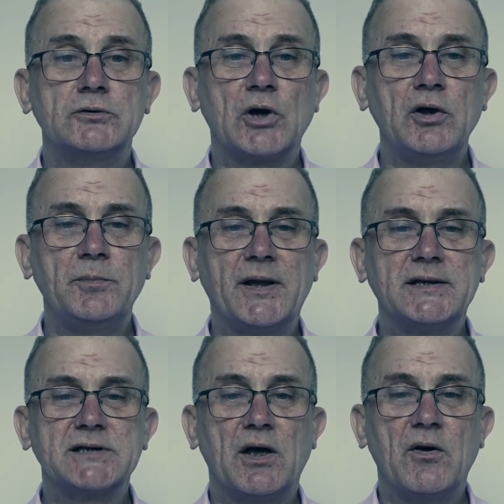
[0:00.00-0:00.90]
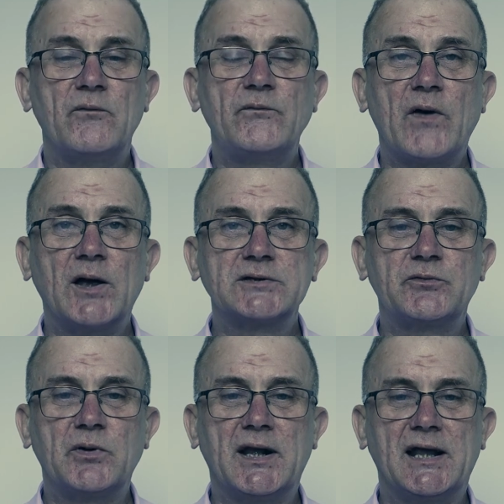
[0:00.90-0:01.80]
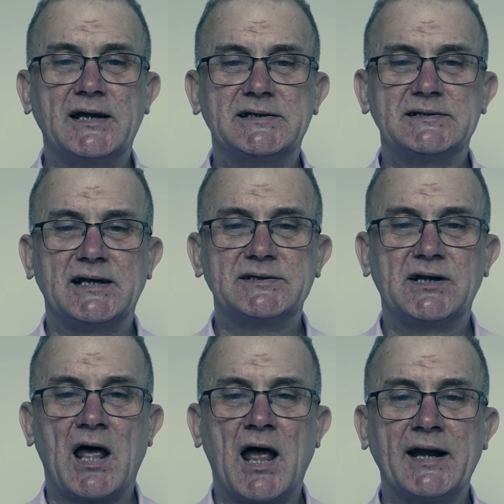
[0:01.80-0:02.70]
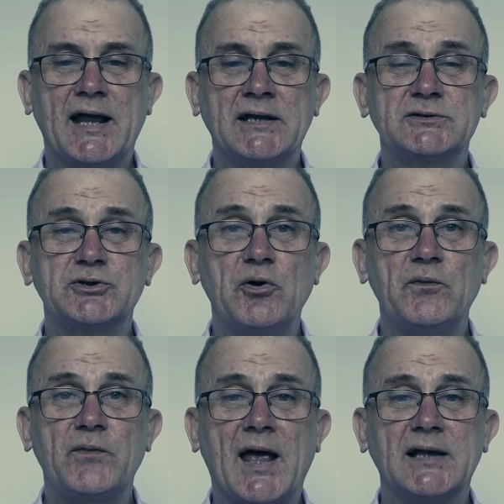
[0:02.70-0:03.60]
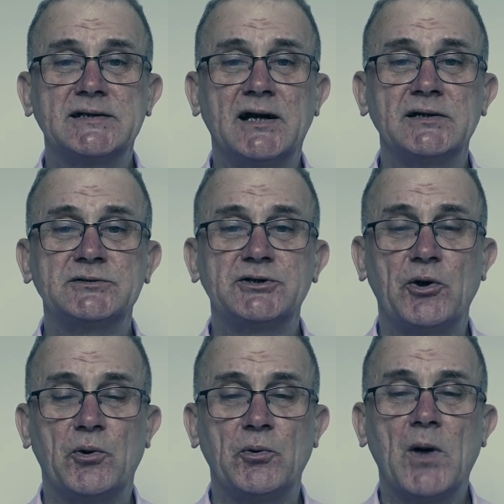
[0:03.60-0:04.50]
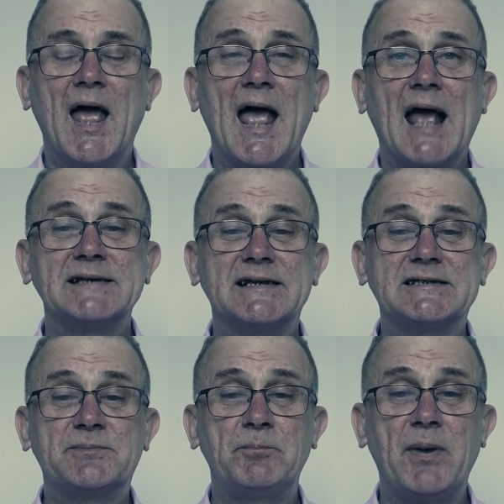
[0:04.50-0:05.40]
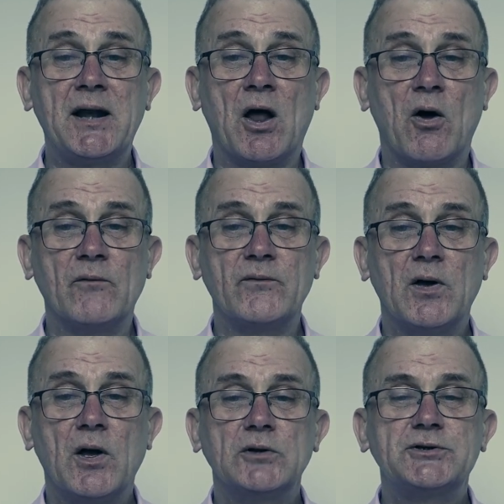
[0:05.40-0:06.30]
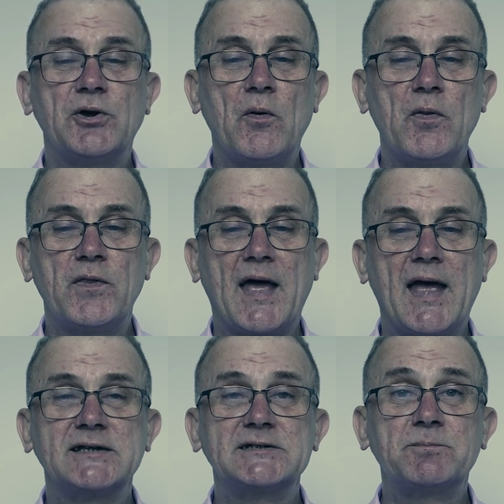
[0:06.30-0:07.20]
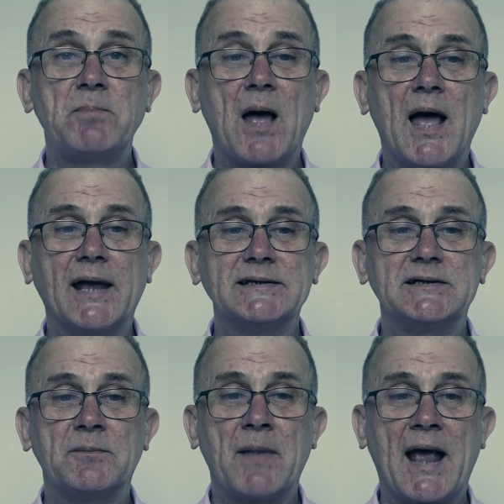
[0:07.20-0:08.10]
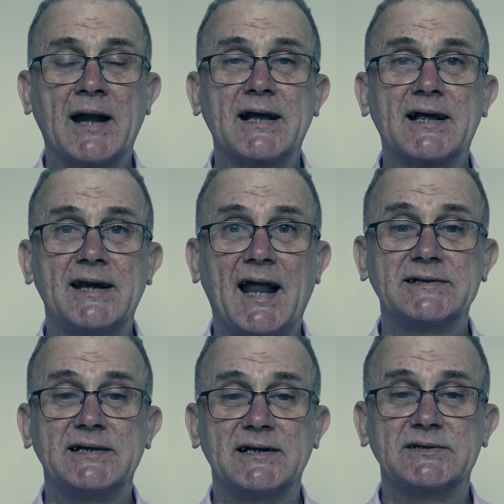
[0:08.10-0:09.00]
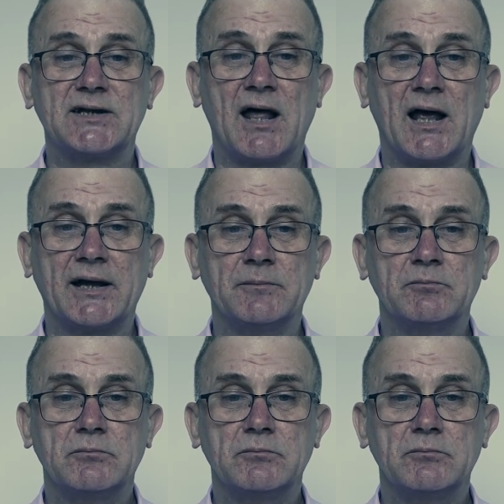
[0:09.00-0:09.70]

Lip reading: Toy Biz first released this line in 2002 as a spin-off to their Spider-Man Classics line,